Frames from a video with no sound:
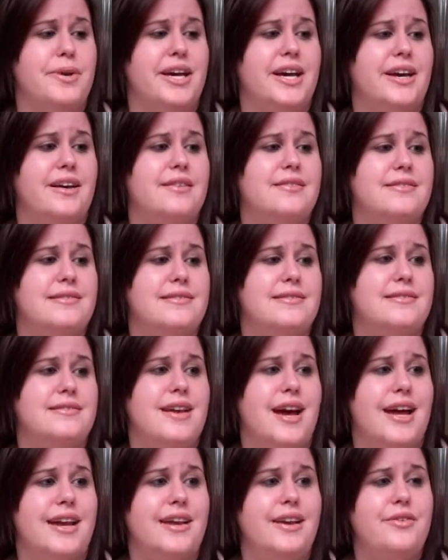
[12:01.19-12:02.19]

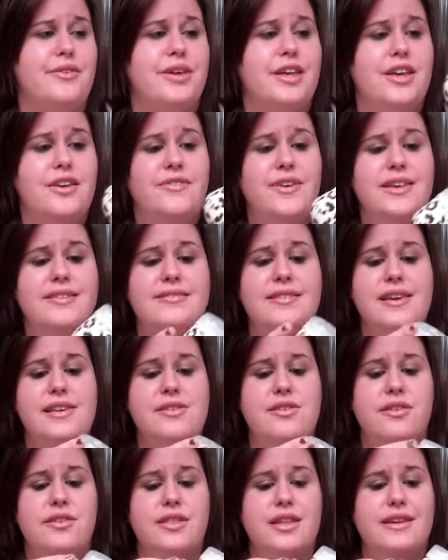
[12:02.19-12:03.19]
because I know
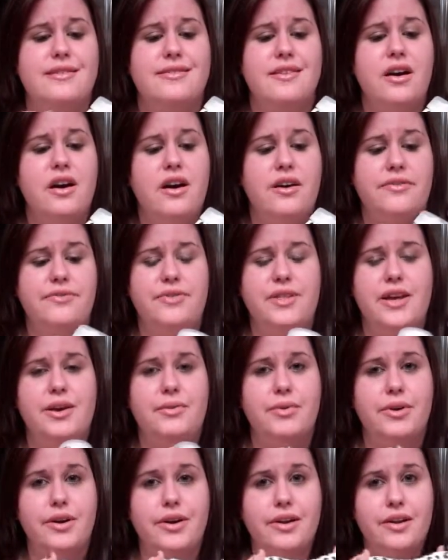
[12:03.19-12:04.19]
QVC took these off. They
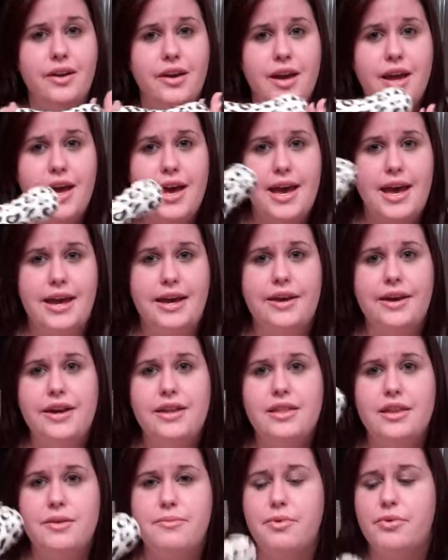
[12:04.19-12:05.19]
were
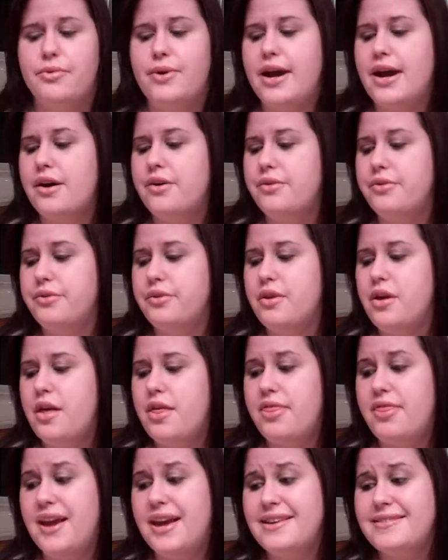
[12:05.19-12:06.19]
airing them around
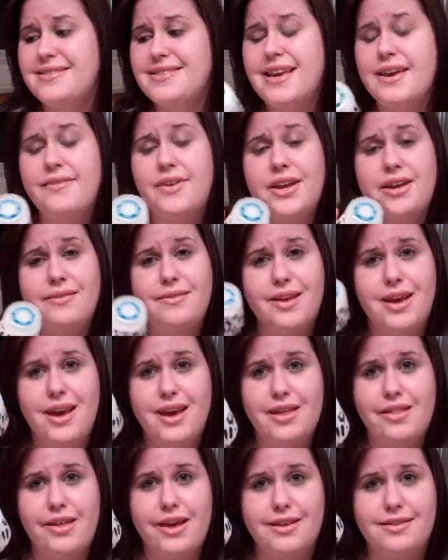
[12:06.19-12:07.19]
Thanksgiving
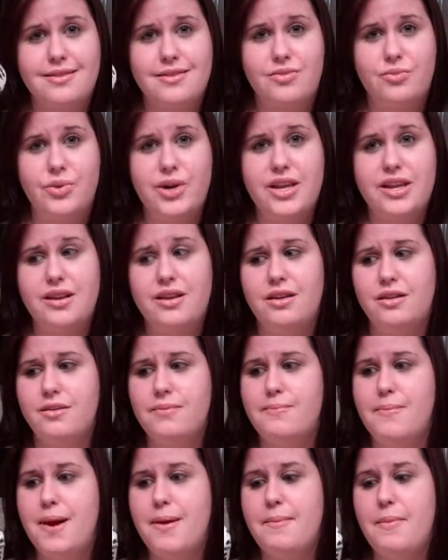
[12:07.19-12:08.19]
and that's when
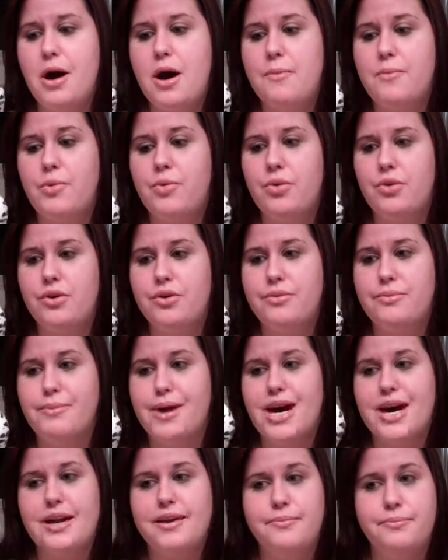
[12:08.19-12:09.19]
my mom ordered
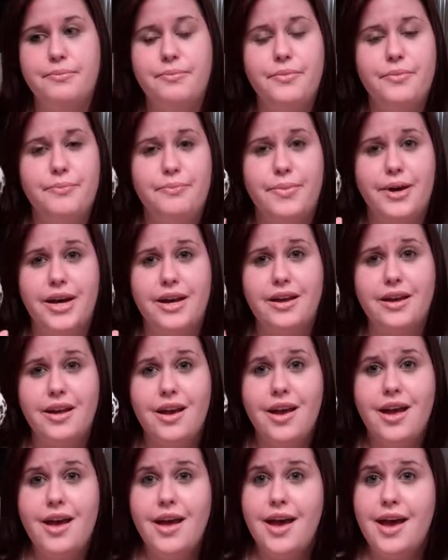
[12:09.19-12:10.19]
mine. But
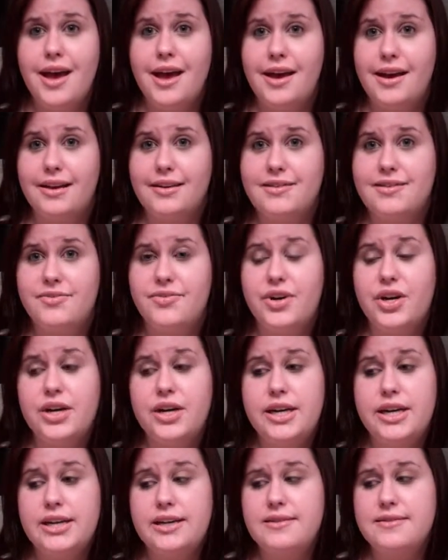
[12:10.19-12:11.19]
as
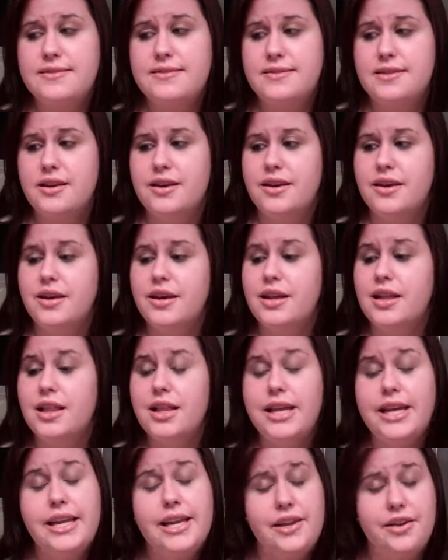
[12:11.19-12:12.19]
far as
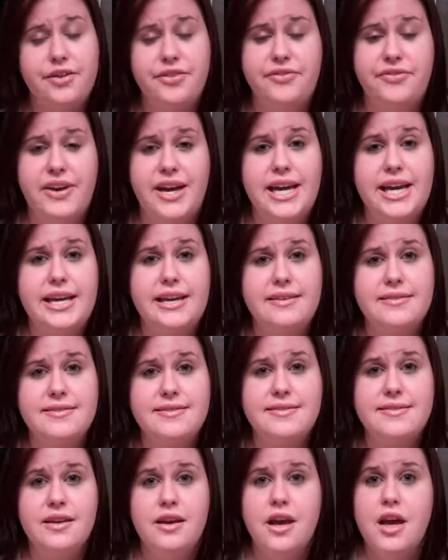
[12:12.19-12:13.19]
cleaning your
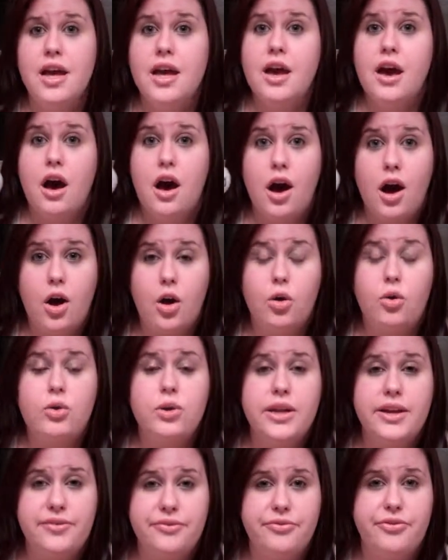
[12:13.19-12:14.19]
face,
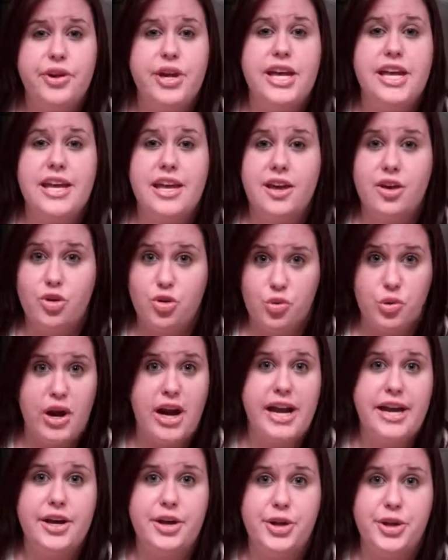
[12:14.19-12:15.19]
holy freaking
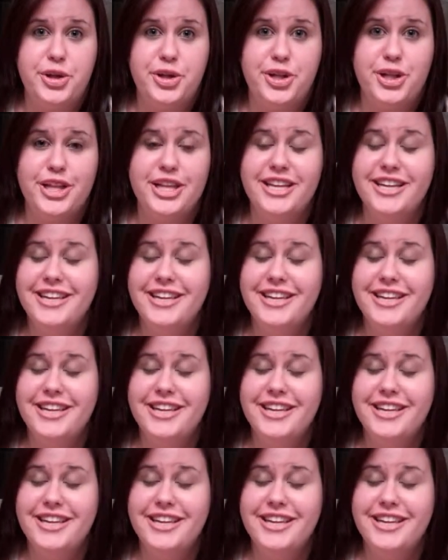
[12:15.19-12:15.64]
grail